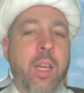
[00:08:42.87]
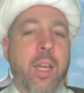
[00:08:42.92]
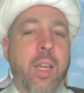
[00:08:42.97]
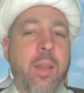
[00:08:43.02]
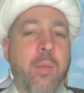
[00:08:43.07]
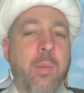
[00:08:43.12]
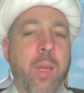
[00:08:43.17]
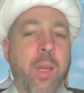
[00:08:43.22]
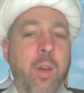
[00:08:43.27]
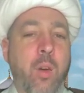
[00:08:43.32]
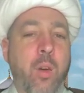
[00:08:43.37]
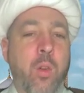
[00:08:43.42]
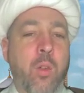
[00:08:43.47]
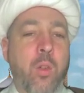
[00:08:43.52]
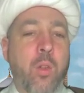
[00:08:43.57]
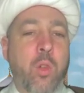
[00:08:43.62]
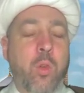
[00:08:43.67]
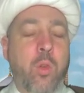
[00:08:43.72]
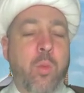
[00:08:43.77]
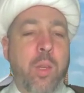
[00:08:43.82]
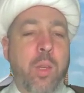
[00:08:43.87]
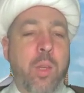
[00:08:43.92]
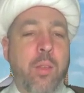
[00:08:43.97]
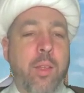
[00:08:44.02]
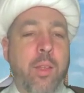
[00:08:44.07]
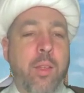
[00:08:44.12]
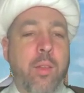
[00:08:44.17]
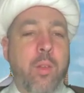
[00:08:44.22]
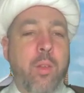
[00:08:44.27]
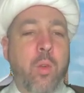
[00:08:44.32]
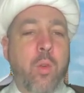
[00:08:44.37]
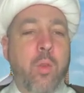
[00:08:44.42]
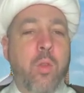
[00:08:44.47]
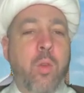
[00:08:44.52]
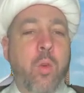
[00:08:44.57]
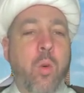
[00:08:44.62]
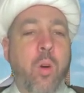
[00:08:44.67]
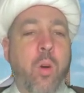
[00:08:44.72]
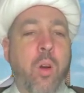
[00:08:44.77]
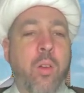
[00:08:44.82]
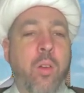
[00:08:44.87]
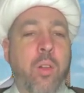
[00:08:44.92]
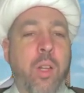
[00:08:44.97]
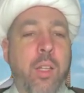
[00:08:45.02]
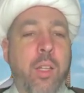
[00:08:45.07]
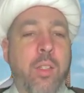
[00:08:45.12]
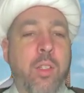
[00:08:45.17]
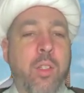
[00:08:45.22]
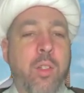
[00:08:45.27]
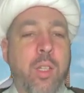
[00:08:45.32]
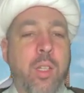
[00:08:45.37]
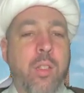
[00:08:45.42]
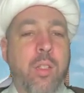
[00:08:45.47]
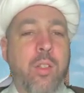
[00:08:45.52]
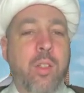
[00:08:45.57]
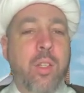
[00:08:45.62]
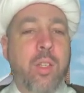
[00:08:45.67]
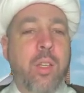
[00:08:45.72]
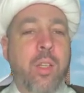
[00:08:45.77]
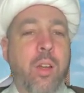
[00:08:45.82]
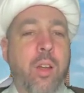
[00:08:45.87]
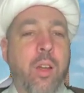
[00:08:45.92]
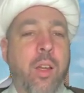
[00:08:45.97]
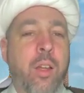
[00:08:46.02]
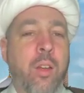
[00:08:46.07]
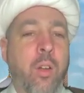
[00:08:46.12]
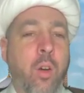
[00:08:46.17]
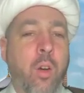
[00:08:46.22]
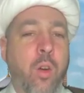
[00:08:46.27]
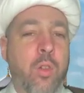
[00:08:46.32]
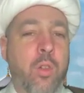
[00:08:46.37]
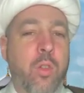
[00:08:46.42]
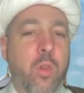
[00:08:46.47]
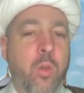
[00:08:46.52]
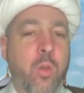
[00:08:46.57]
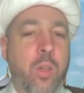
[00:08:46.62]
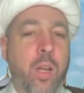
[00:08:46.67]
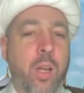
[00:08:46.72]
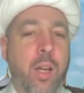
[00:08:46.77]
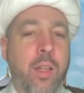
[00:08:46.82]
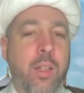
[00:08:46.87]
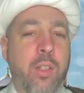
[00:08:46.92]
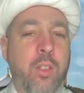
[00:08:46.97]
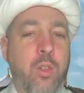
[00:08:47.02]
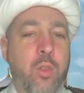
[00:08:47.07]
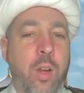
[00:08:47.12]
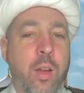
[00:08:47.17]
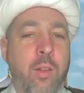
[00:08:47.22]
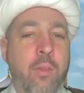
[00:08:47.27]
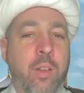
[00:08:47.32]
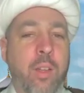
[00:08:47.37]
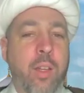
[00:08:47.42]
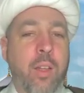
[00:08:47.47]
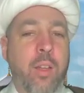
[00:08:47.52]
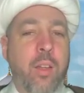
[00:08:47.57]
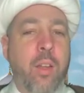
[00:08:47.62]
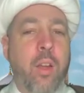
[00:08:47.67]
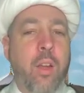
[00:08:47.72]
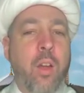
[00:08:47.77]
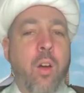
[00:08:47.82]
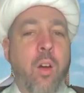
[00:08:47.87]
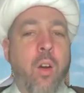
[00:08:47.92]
And it may also mean that those who are not stingy and also not extravagant